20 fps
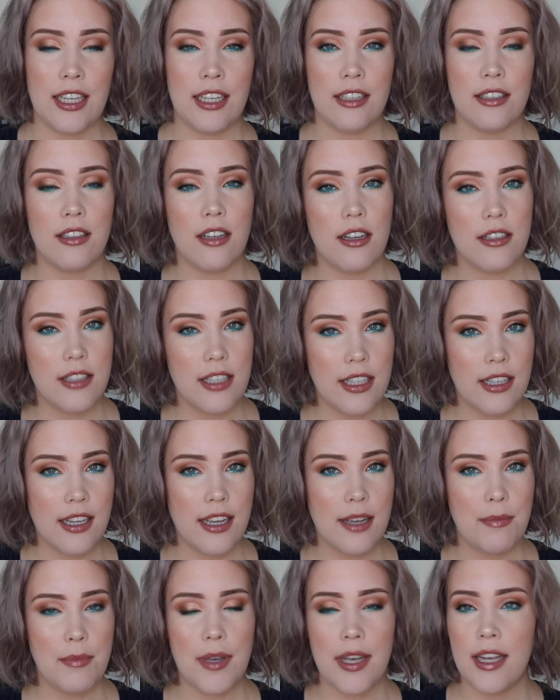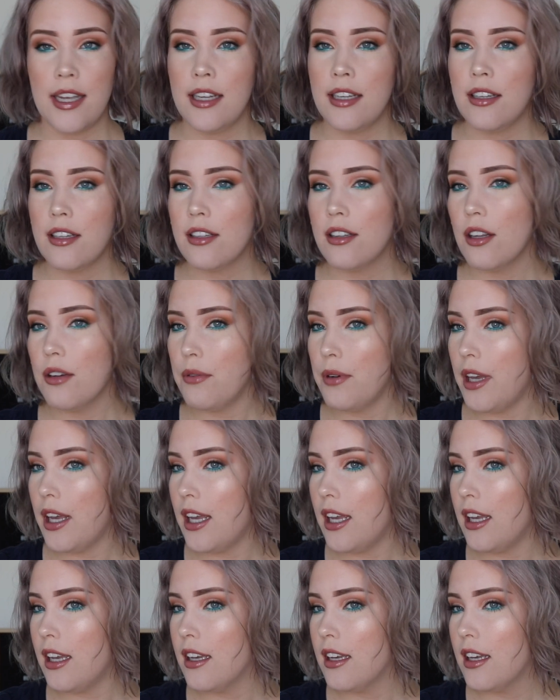and a glossy lip and
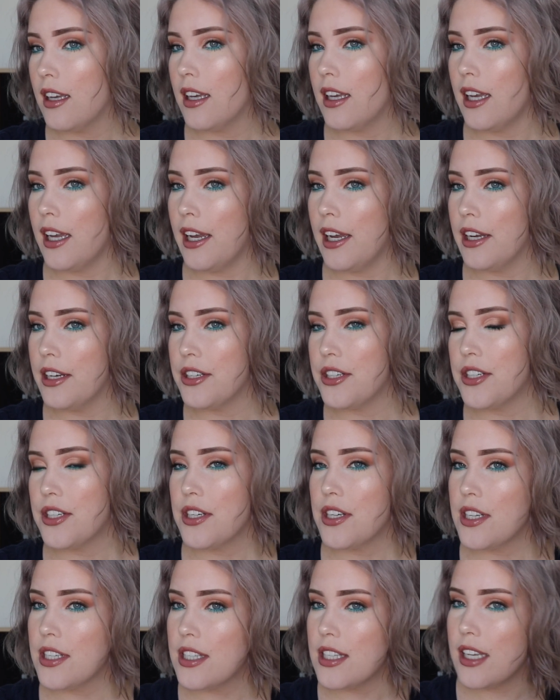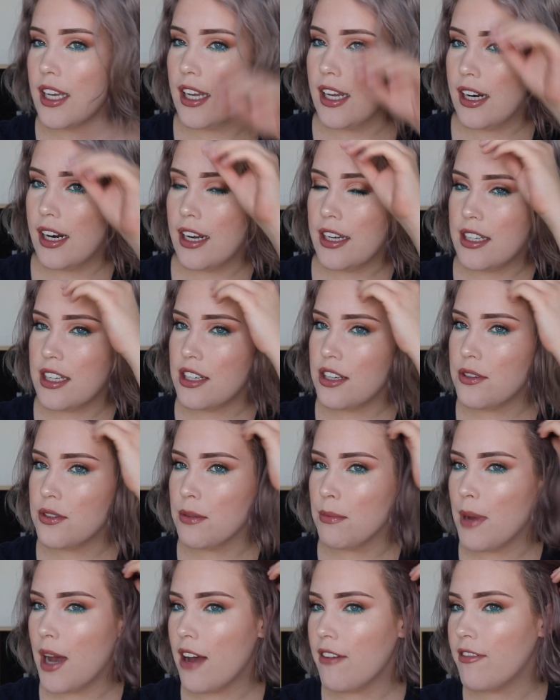glowy-ish skin. I did
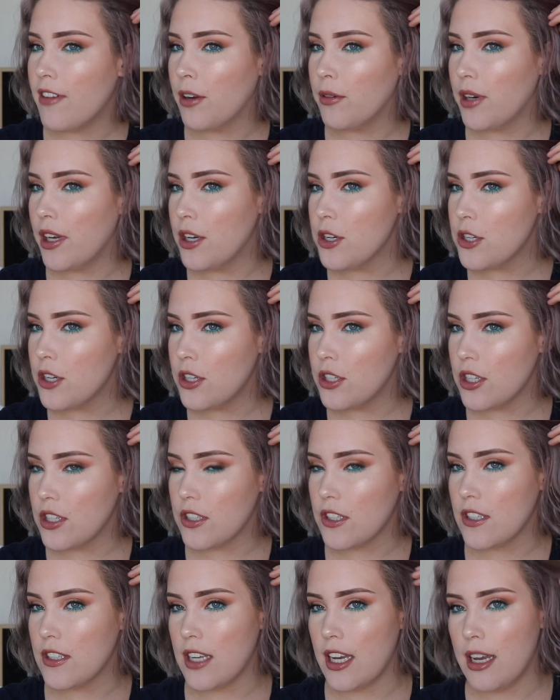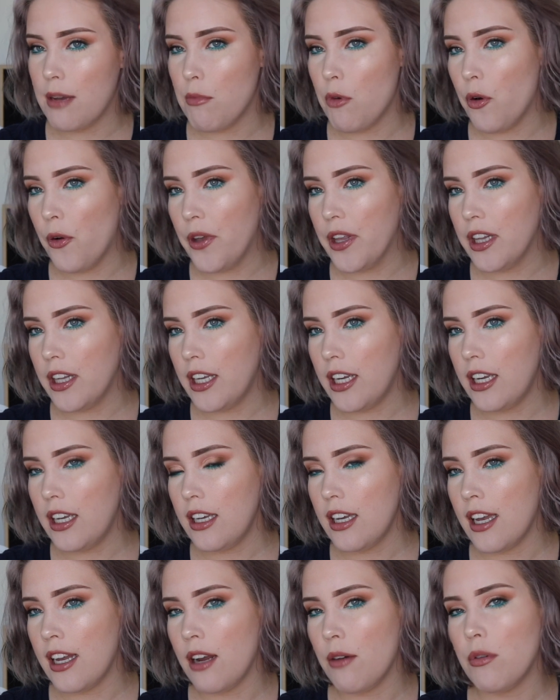use a matte foundation just because I am
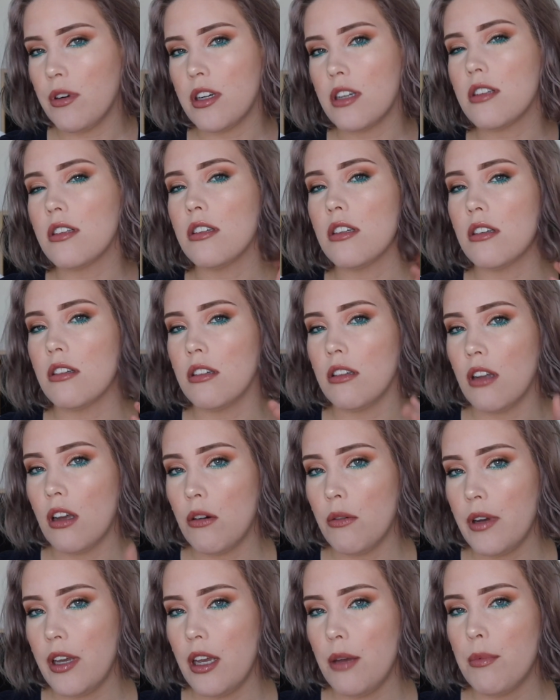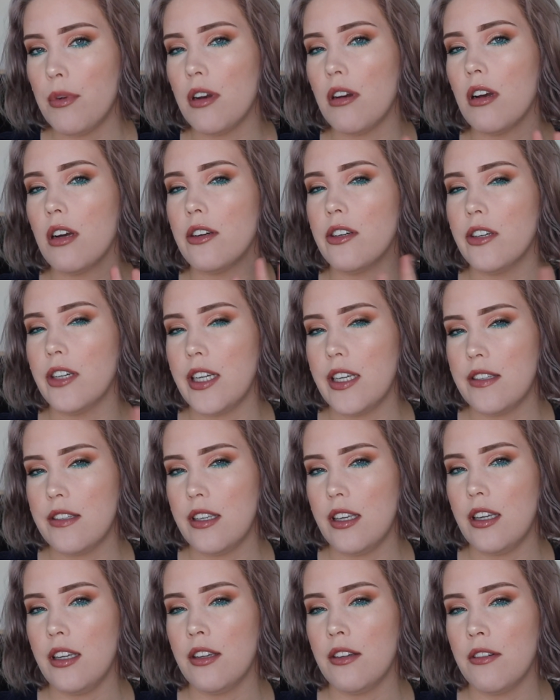oily and I wanted to look glowy but not
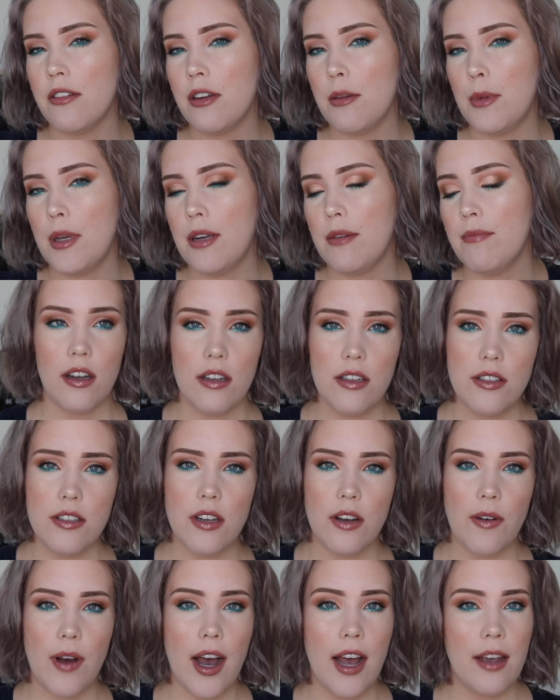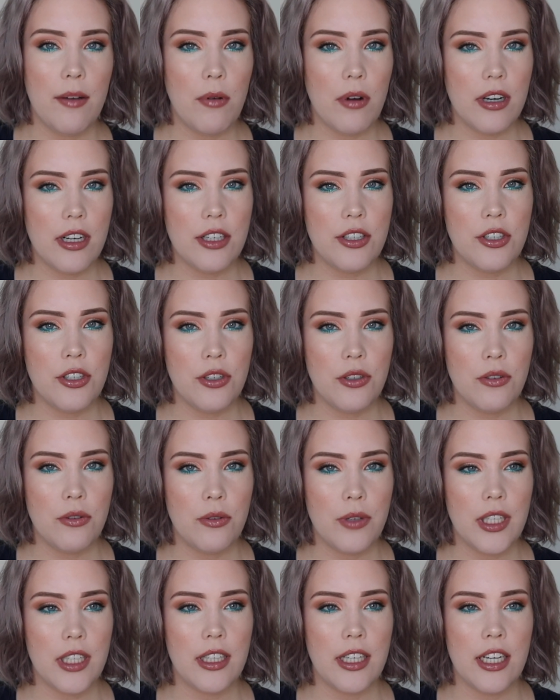greasy, you know what I mean? Also, I wanted to
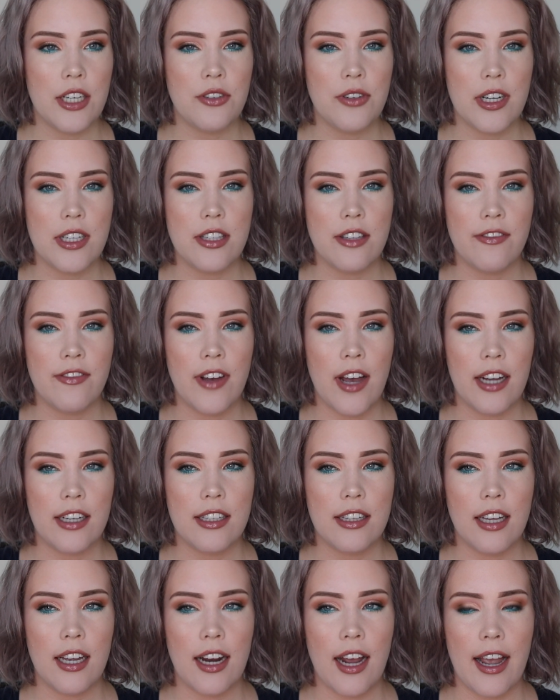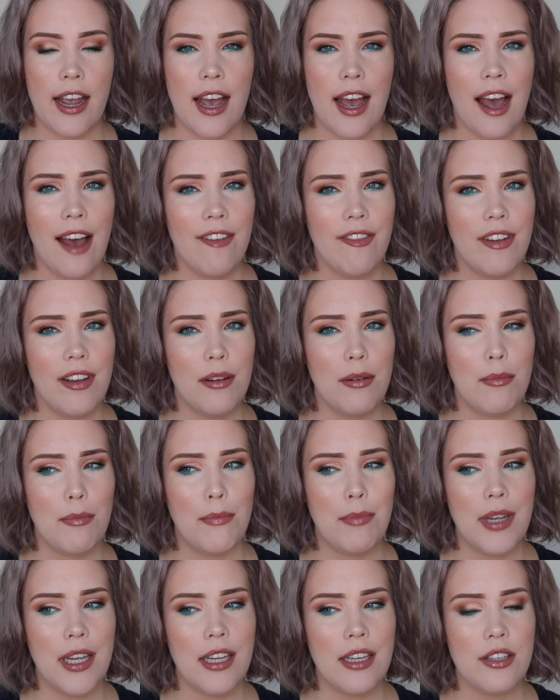quickly address the fact that I
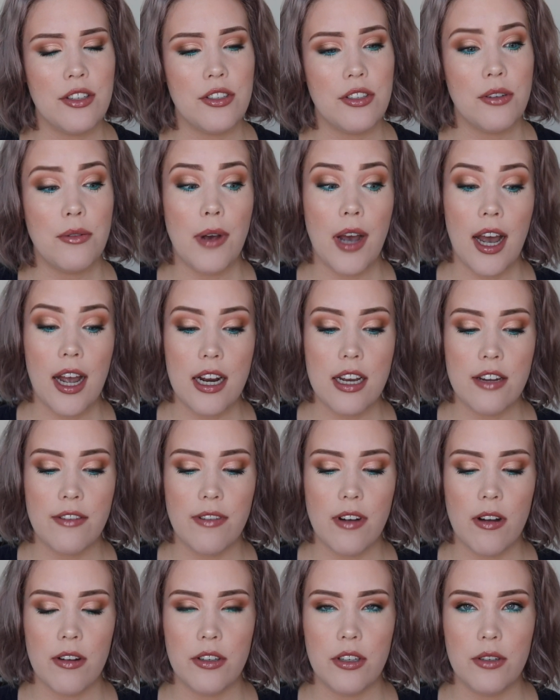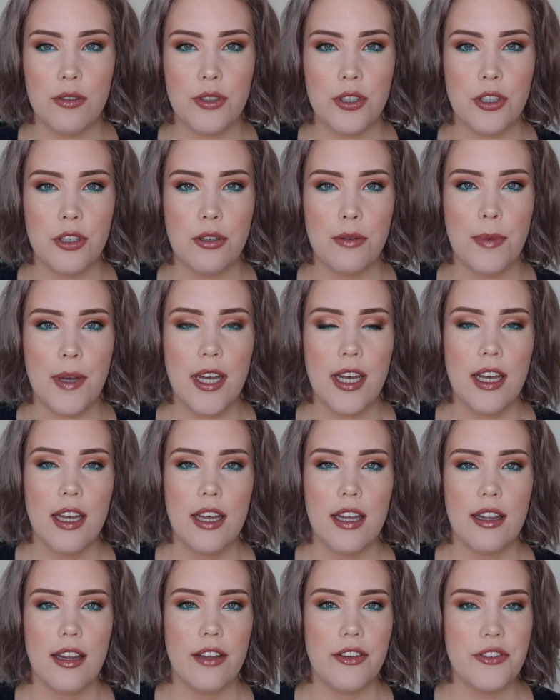haven't been too active on YouTube.
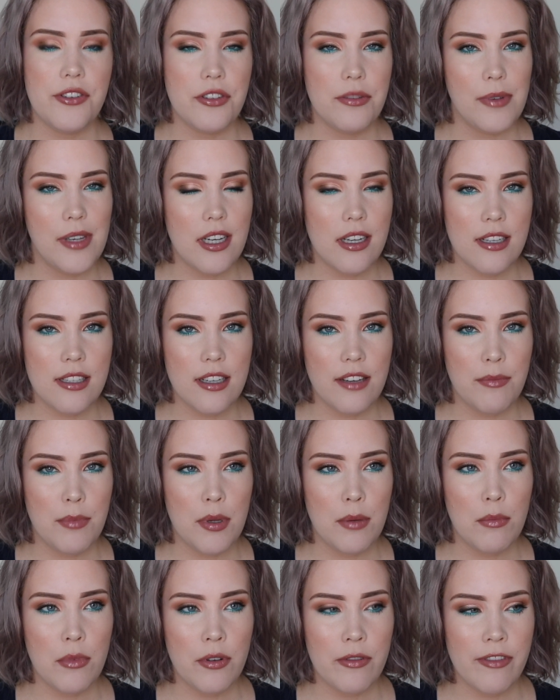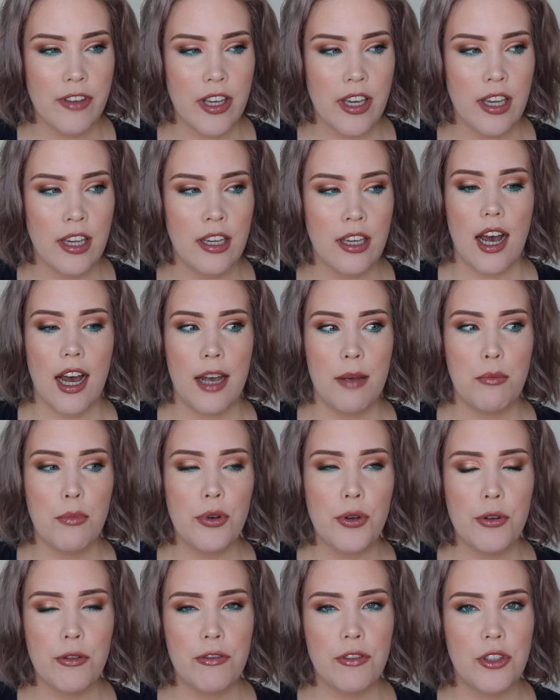That's just because I've been moving. I
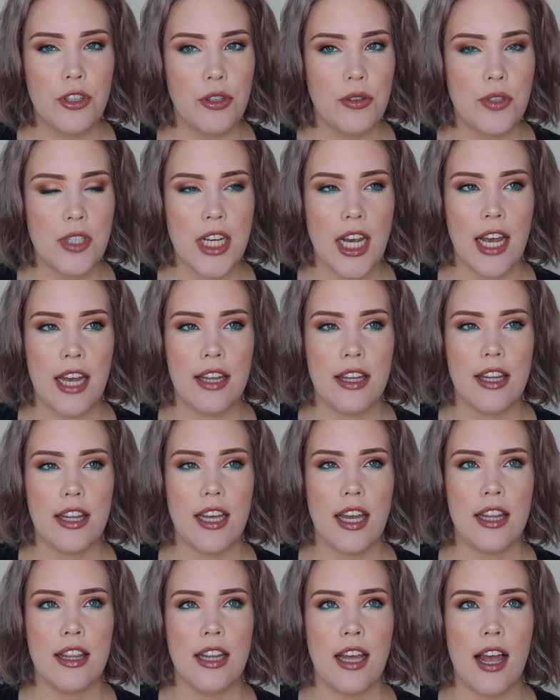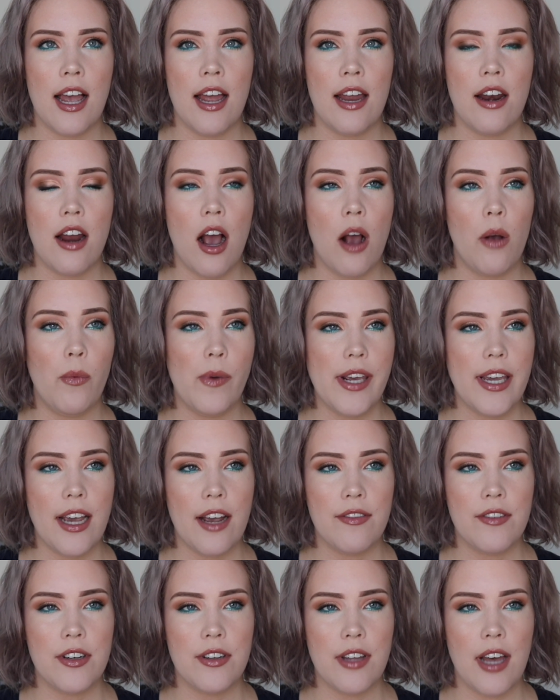moved June 10th and then a week
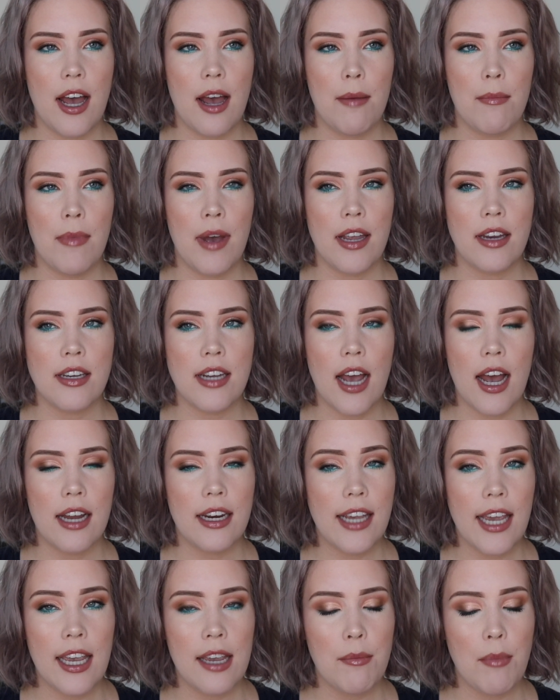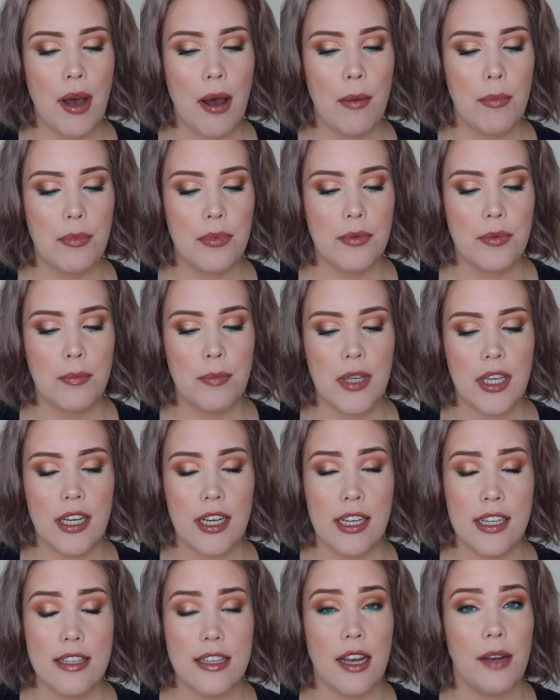after that my dad came up
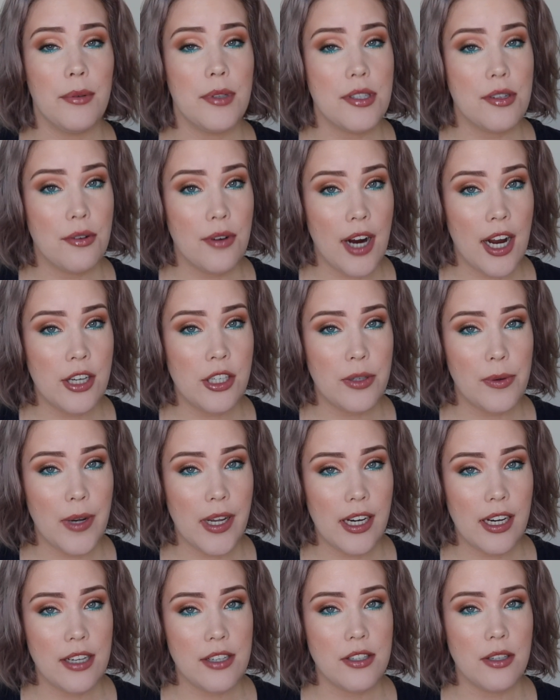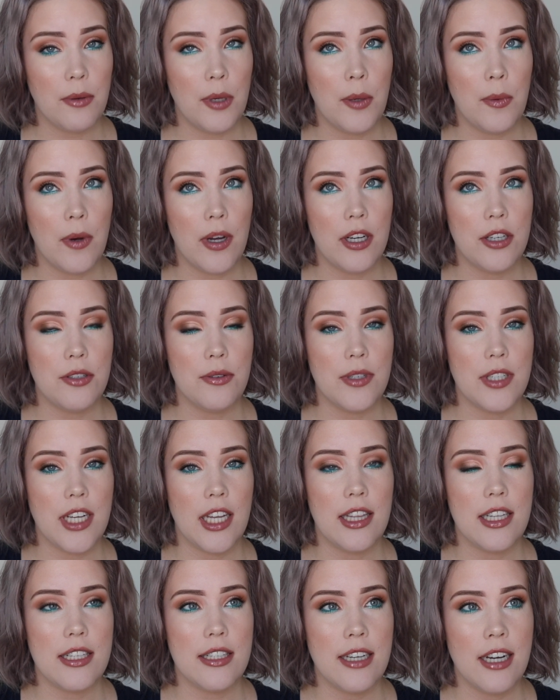because I was graduating, so he wanted to
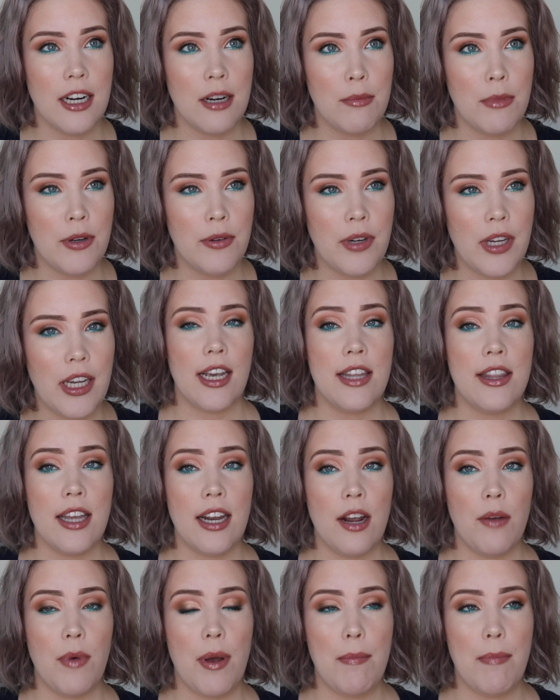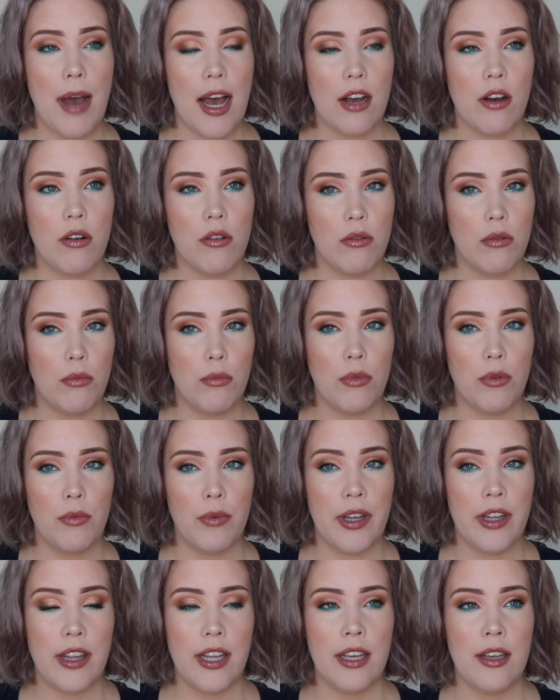attend the ceremony. And then I went back home
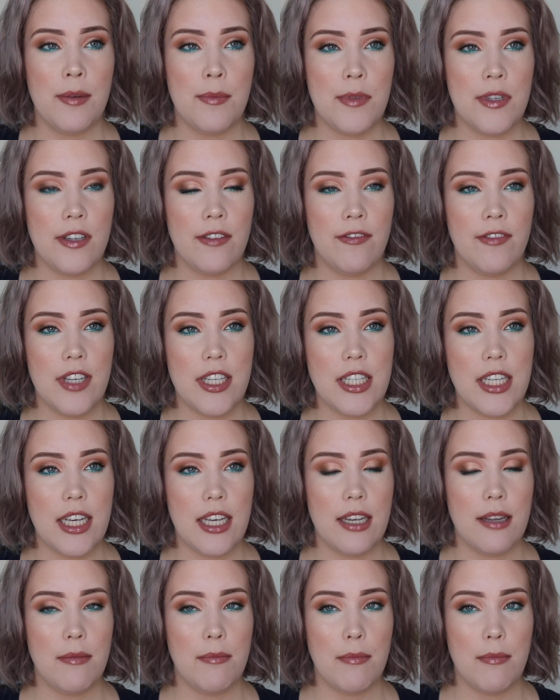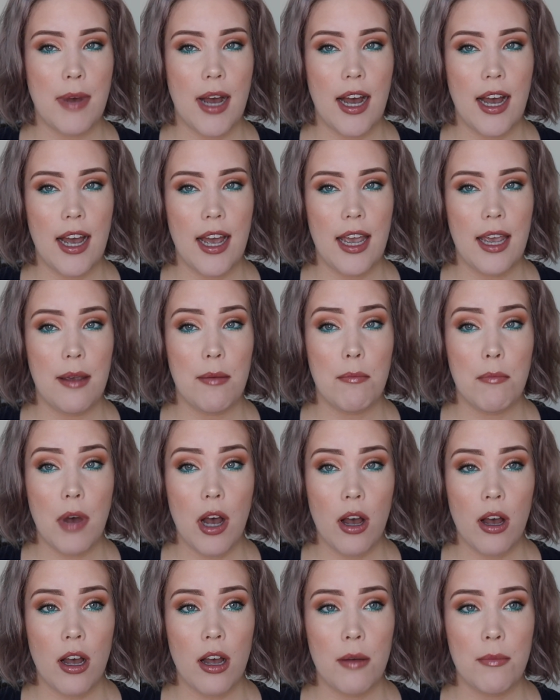with him to visit my
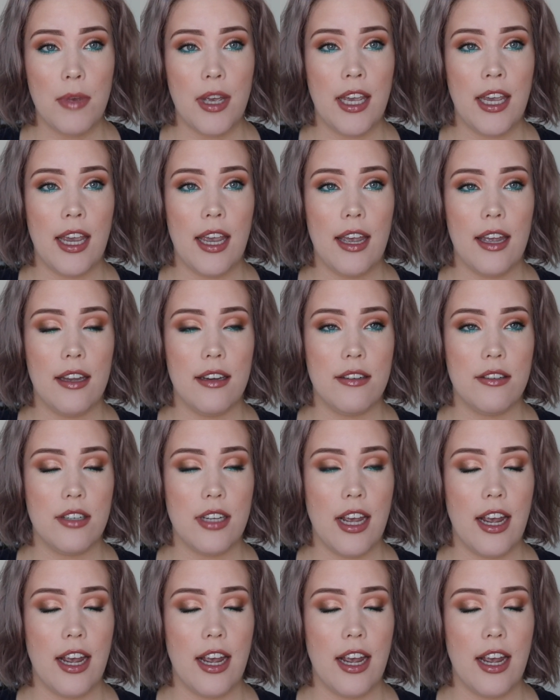mom, and